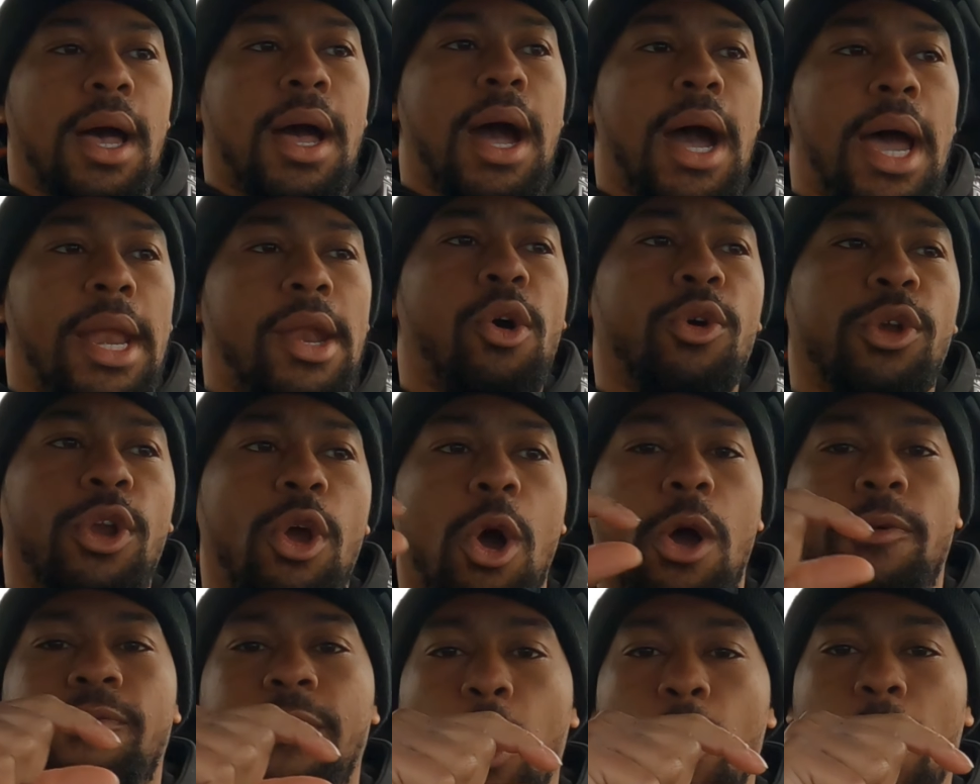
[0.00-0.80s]
I don't
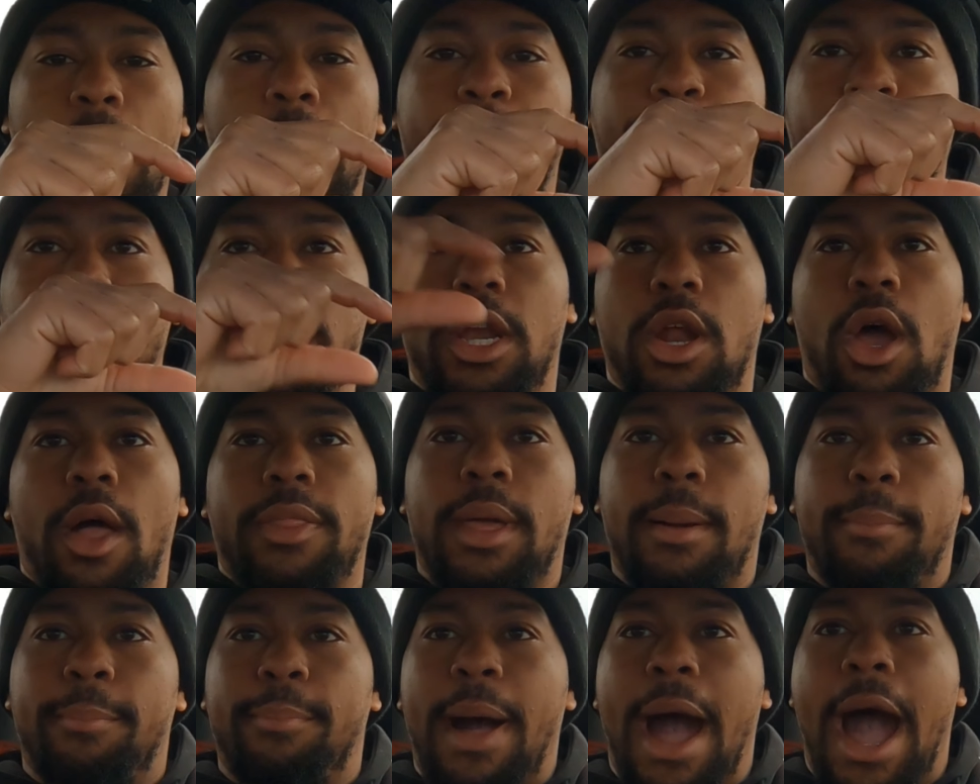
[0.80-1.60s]
know if I want to put it
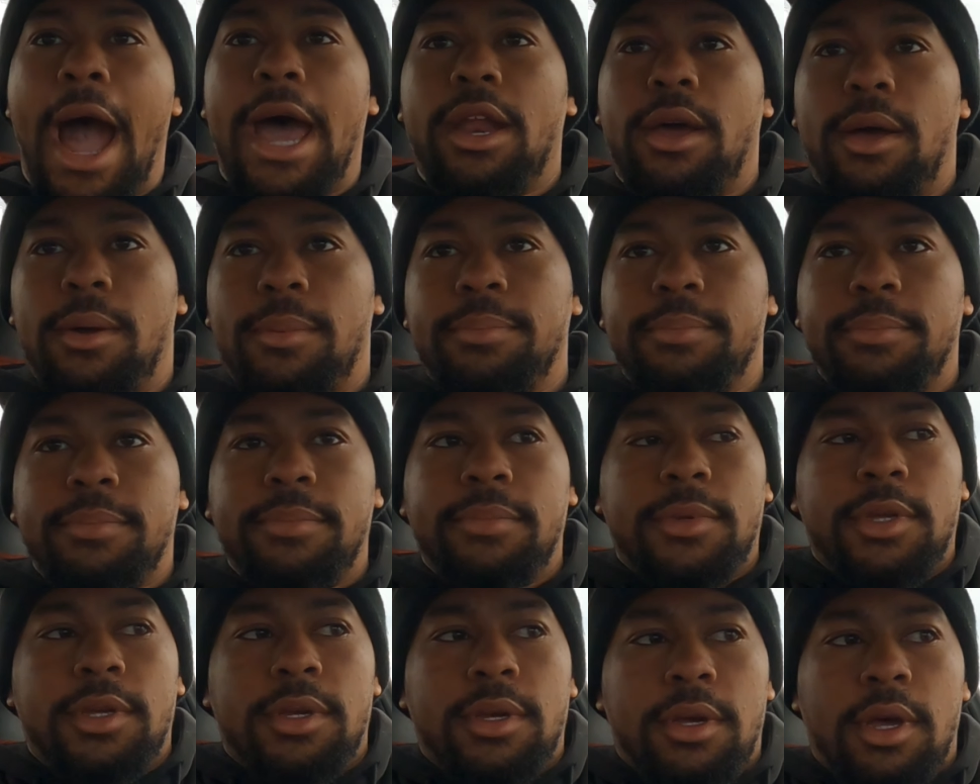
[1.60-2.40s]
on the bottom
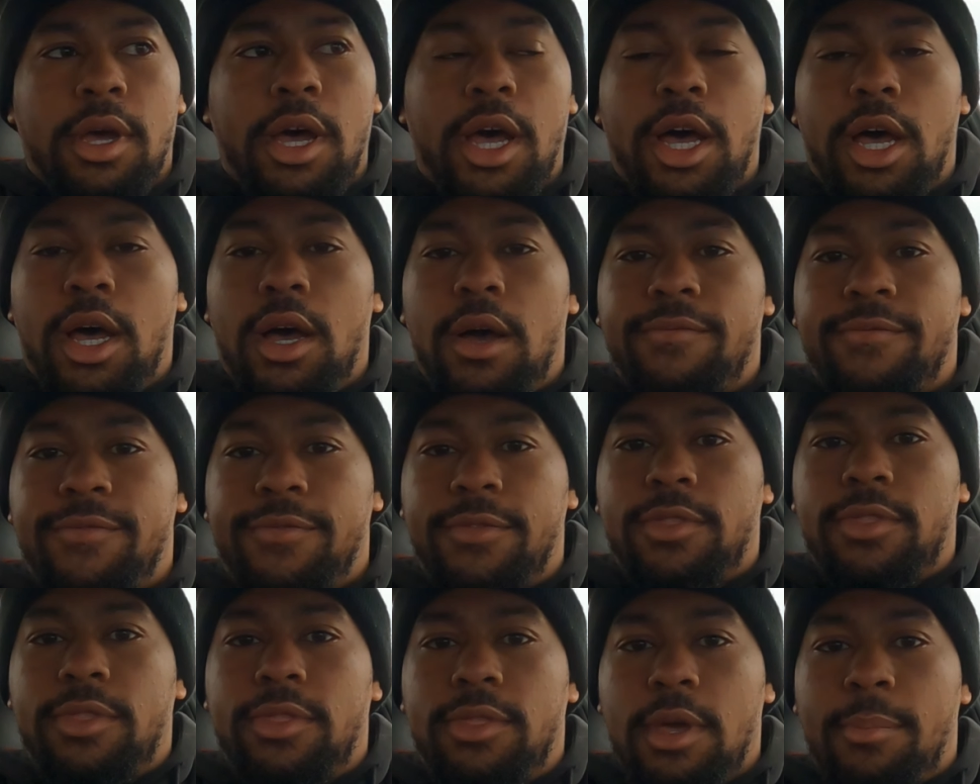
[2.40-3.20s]
of
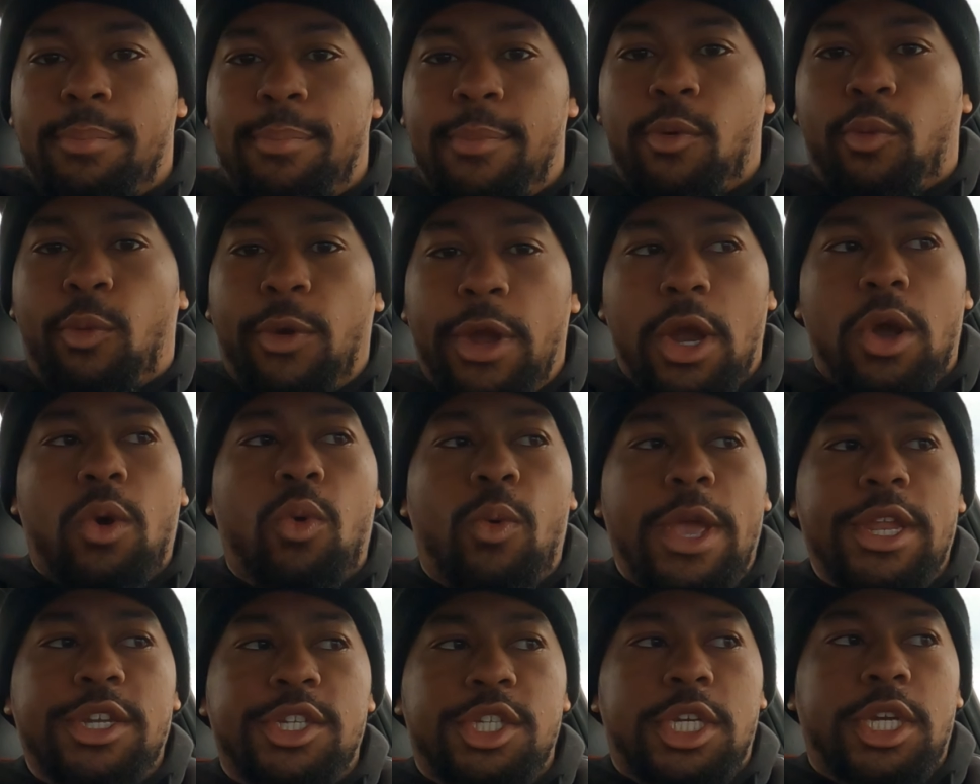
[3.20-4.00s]
the rear
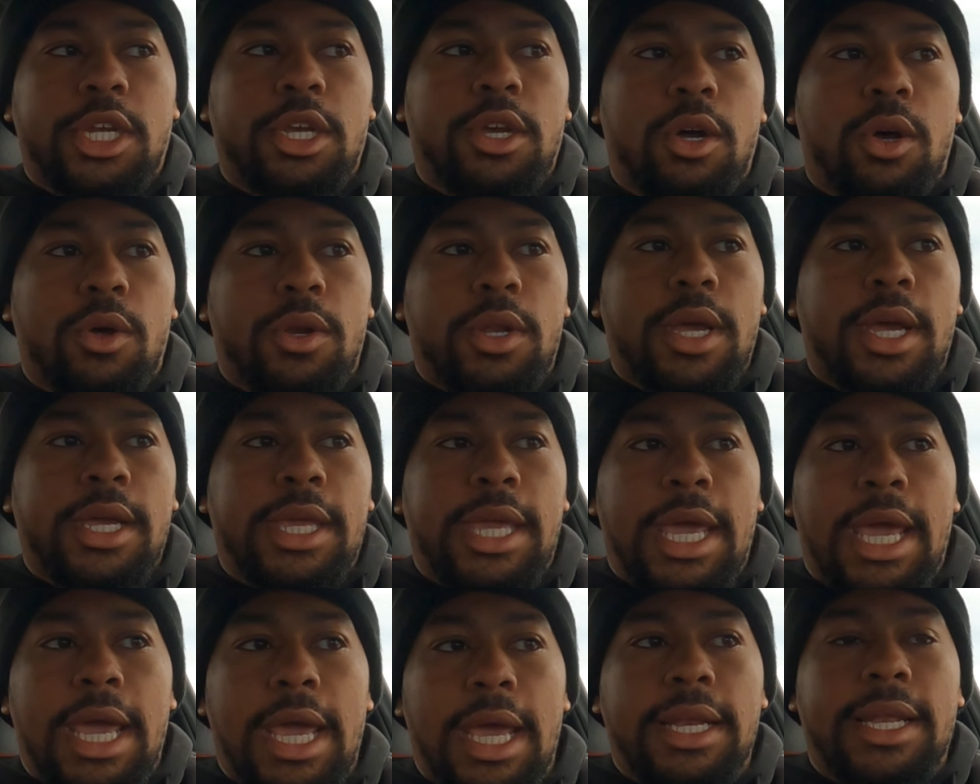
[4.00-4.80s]
windshield
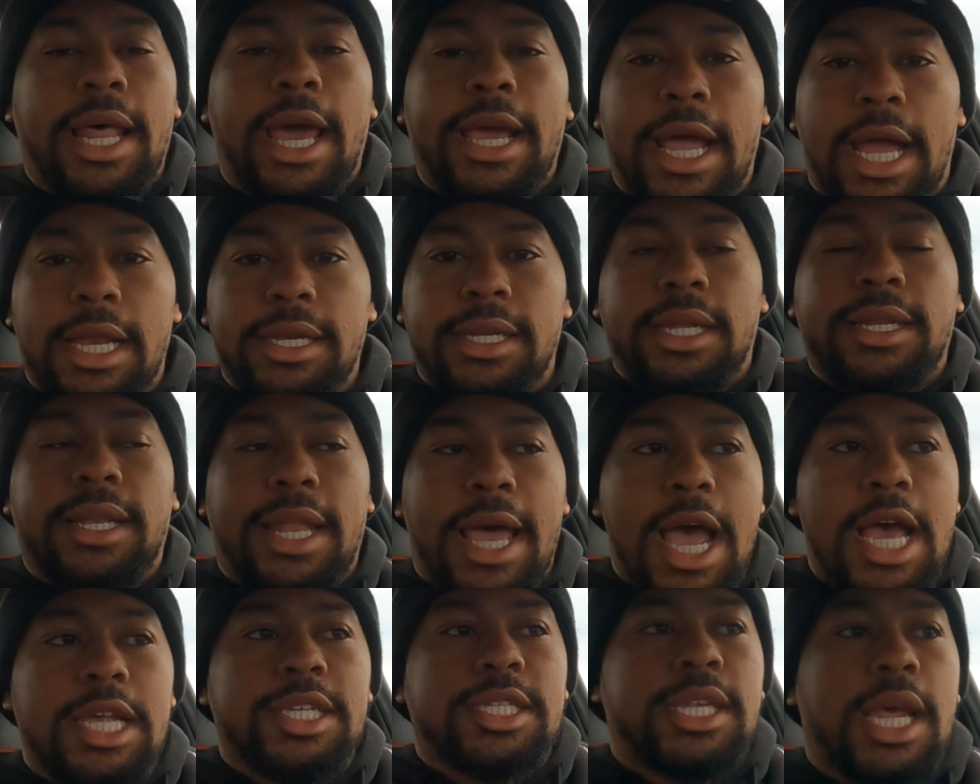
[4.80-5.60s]
again, like I did
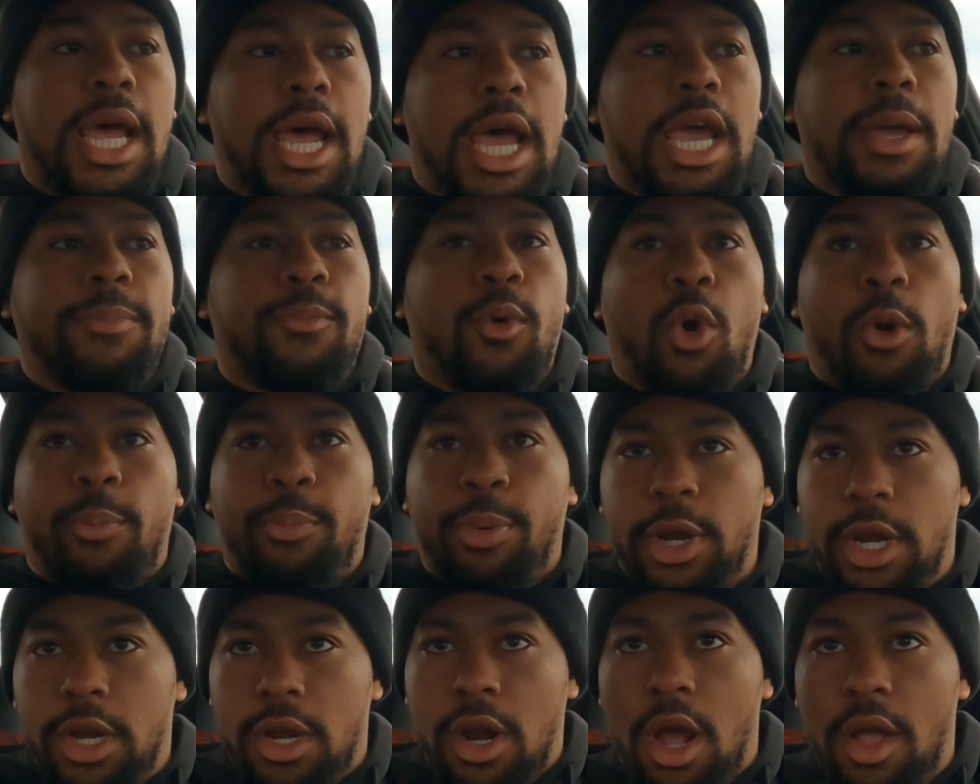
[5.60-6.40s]
last time, or
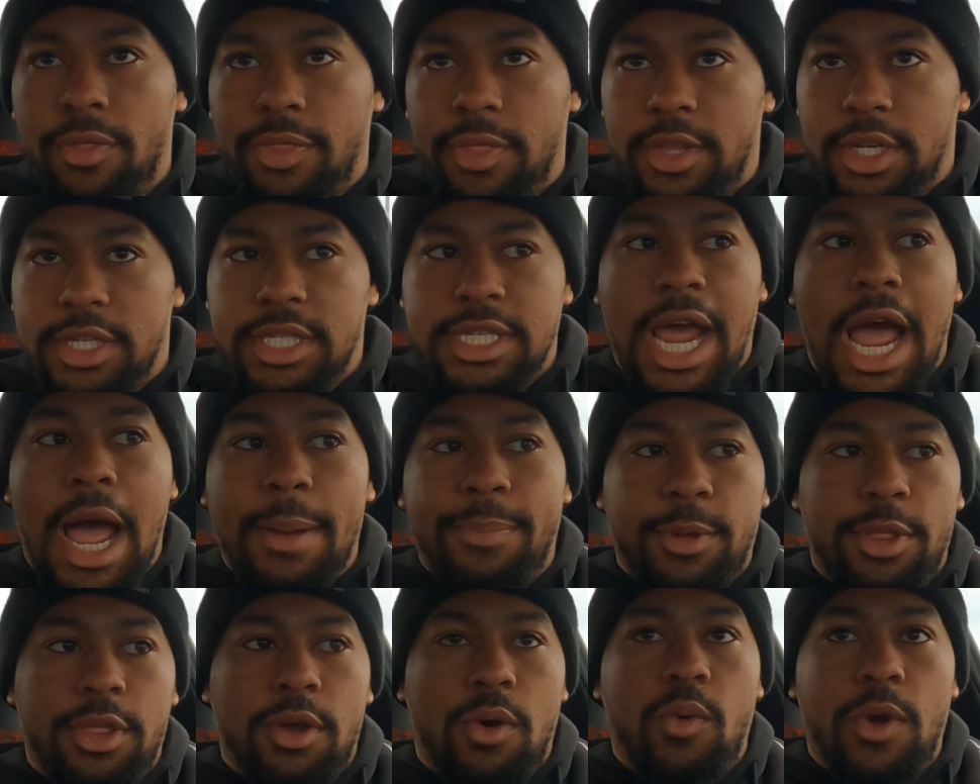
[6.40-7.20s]
put it on the
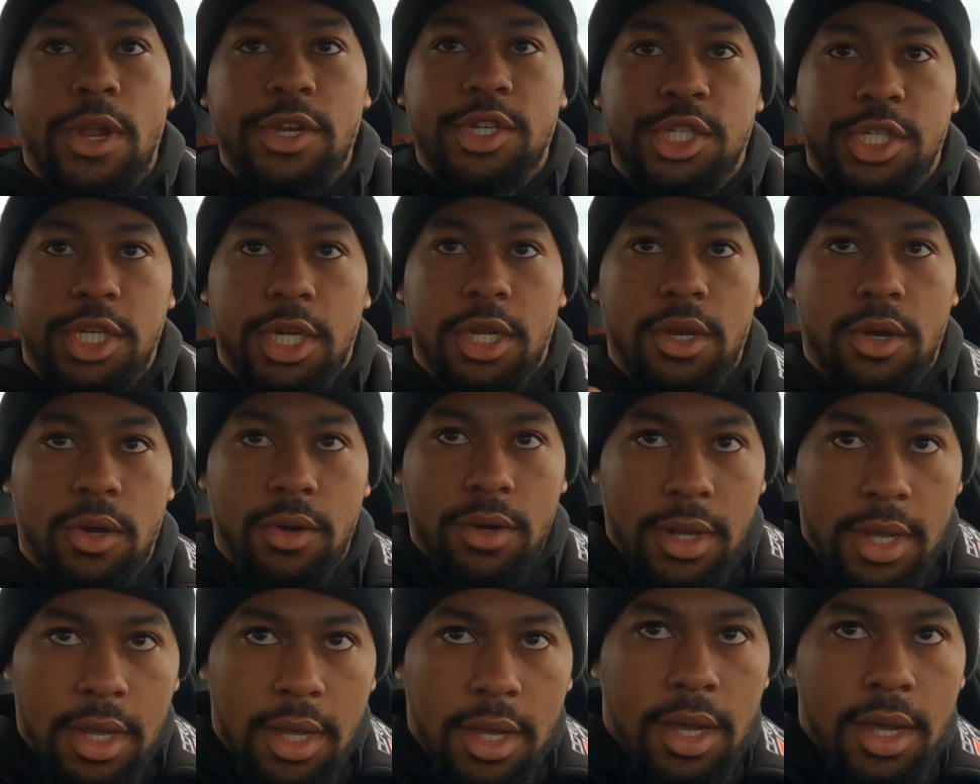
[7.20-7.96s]
top of the windshield.